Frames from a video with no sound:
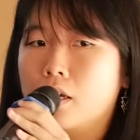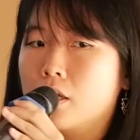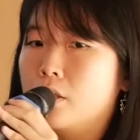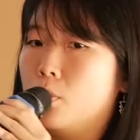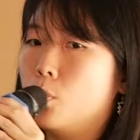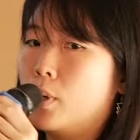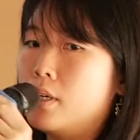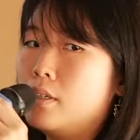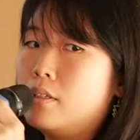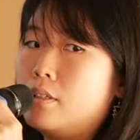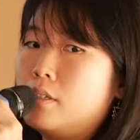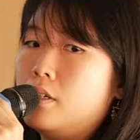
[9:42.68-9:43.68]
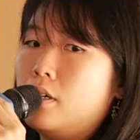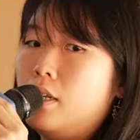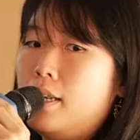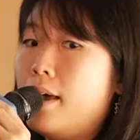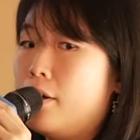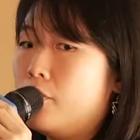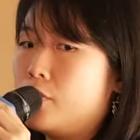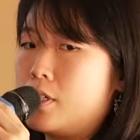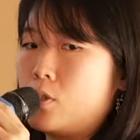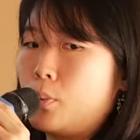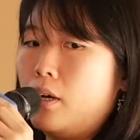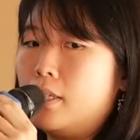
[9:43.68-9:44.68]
The one on the left as well,